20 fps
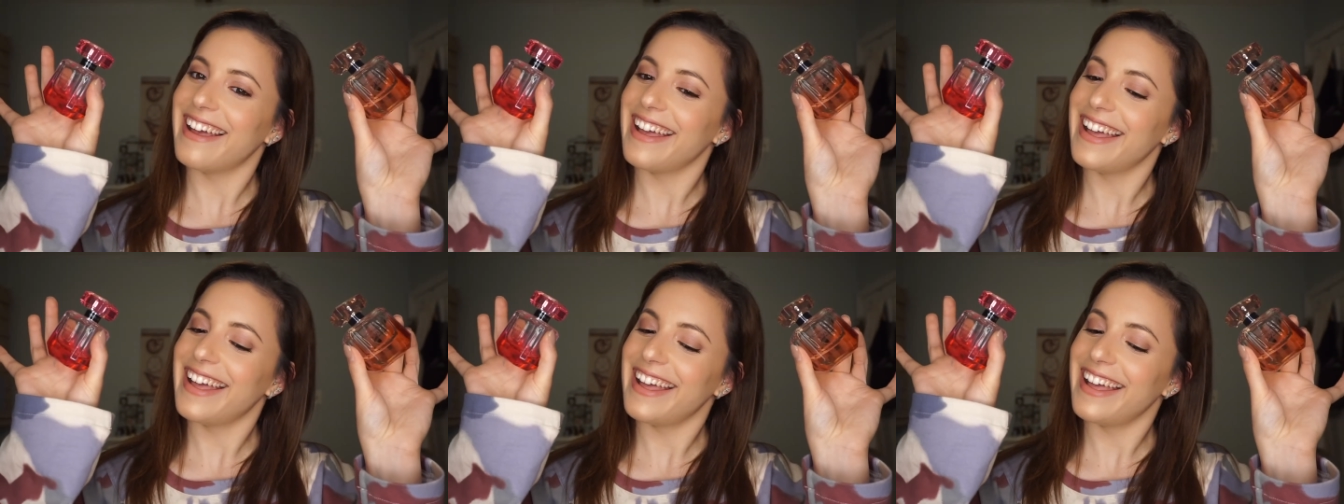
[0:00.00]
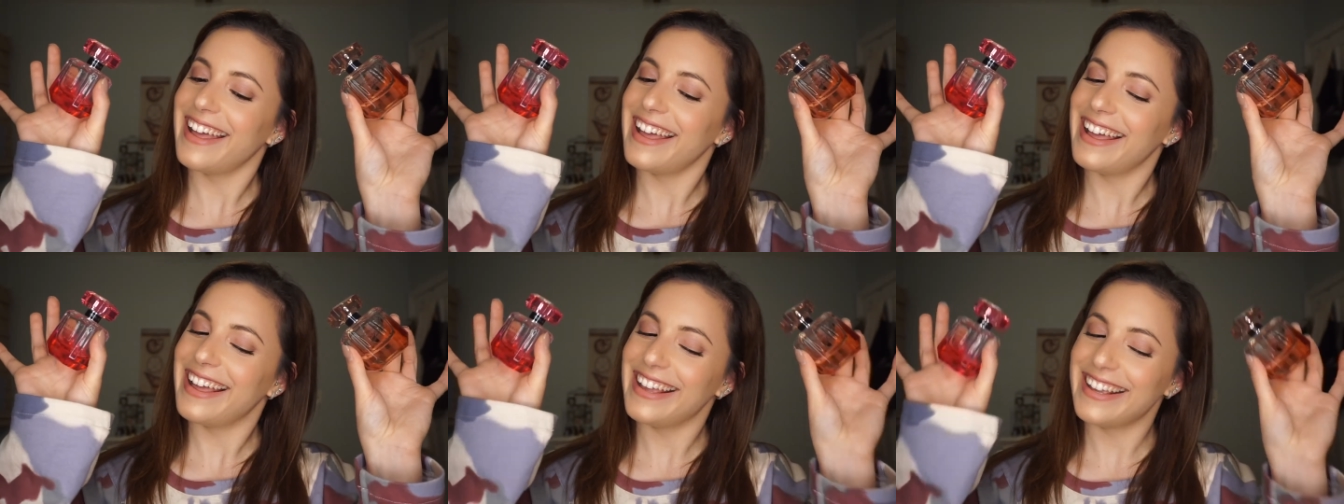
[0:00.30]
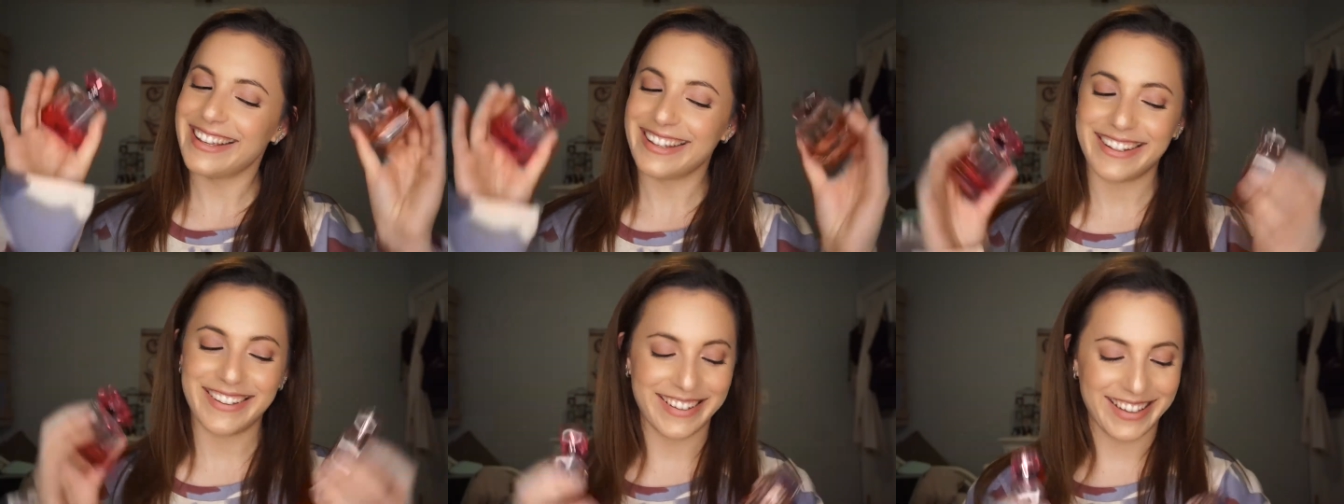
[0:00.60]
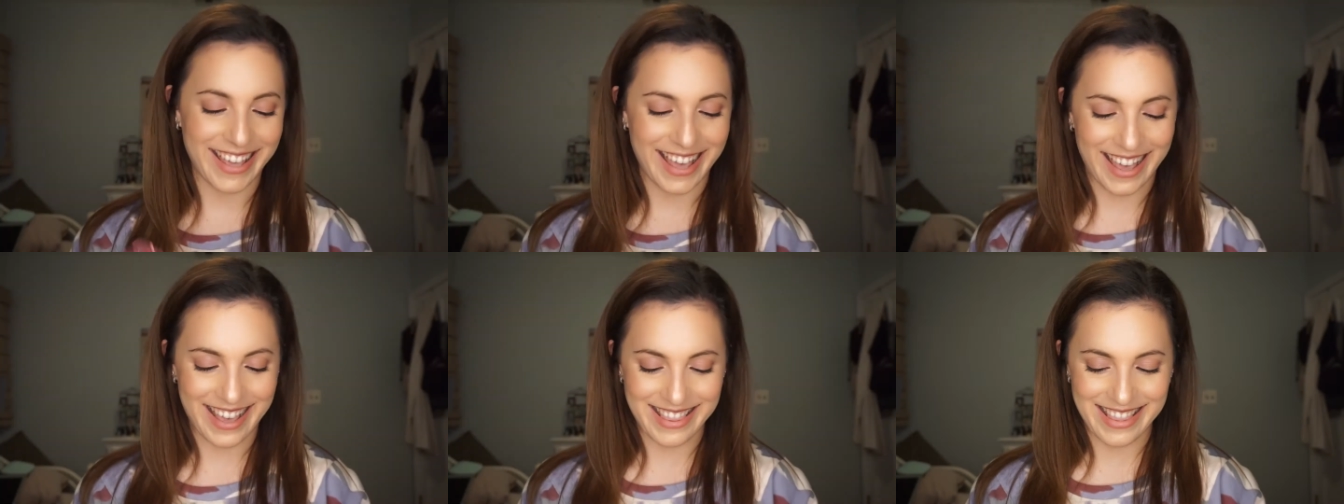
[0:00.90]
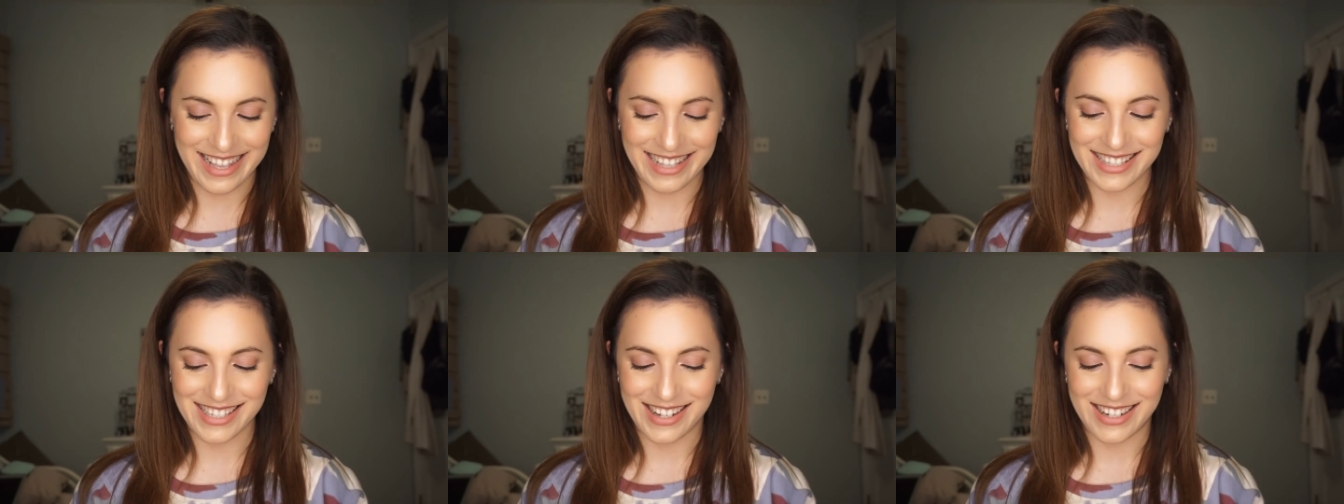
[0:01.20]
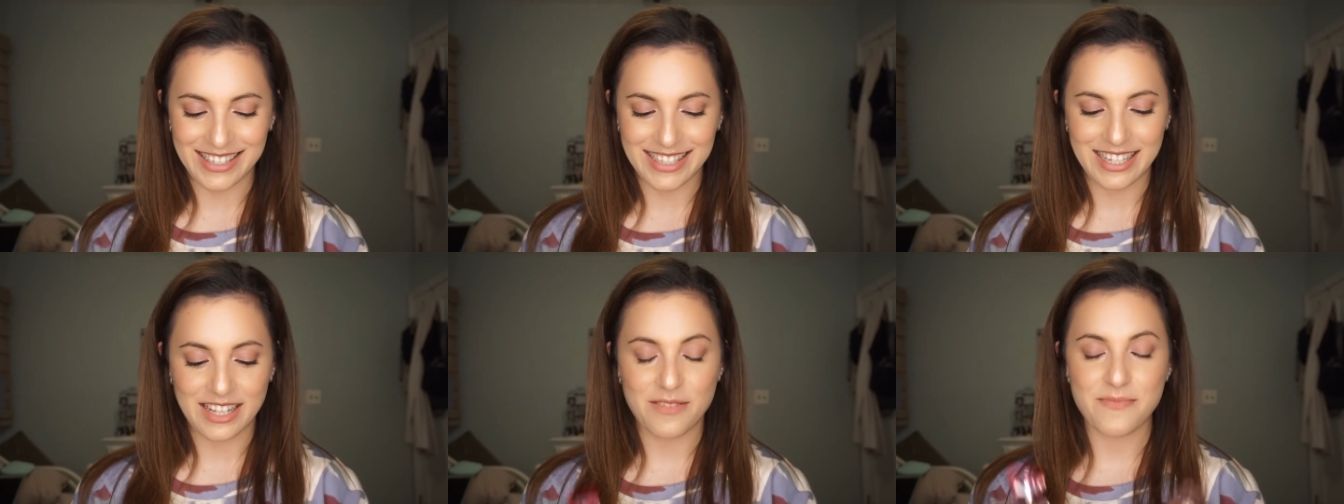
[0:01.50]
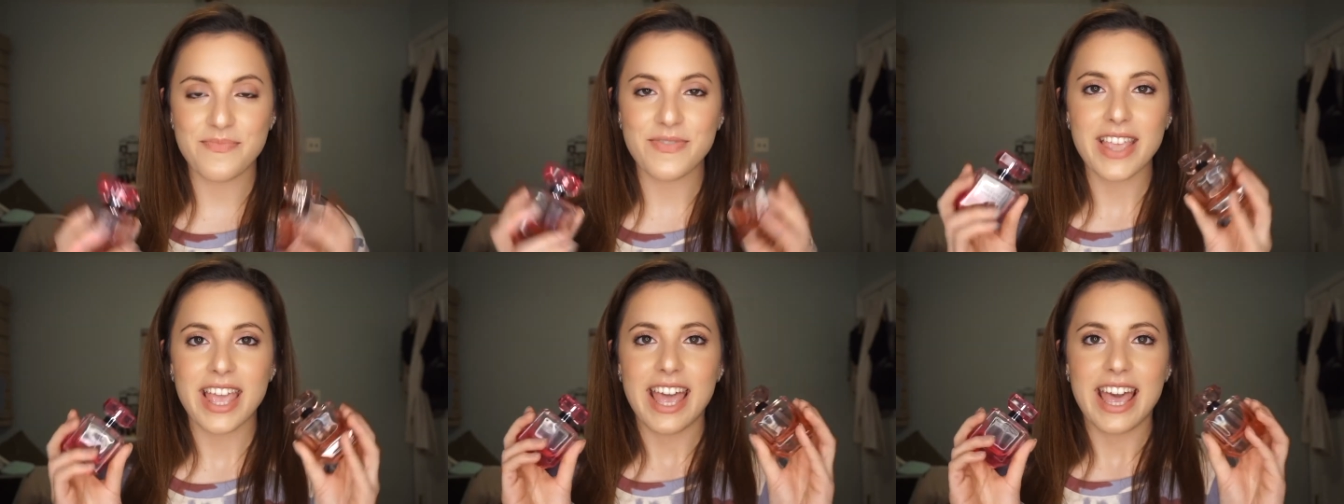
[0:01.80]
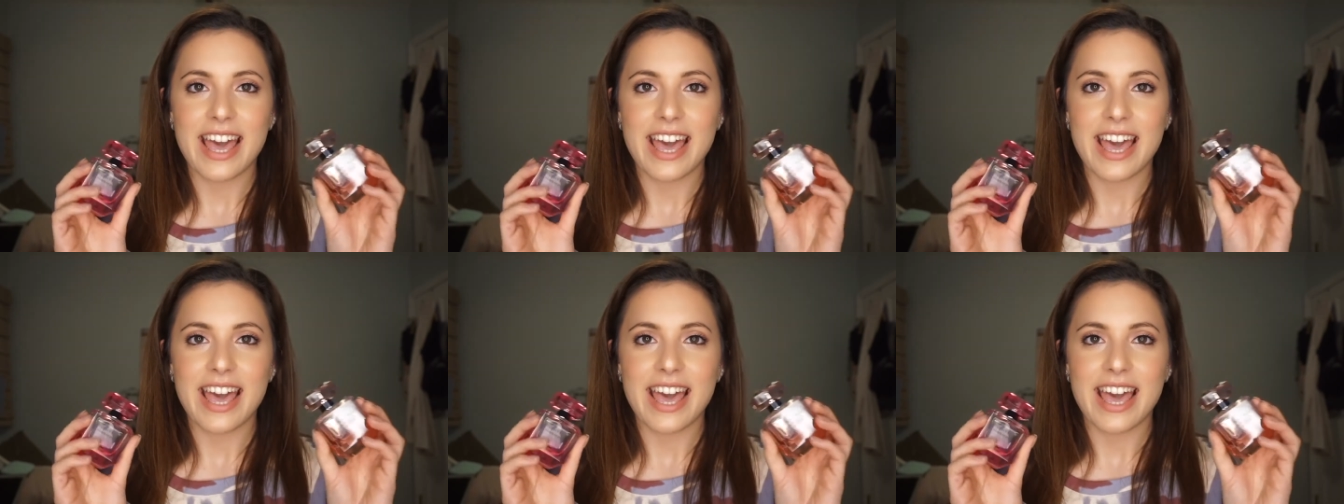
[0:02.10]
hey, okay, that's awesome.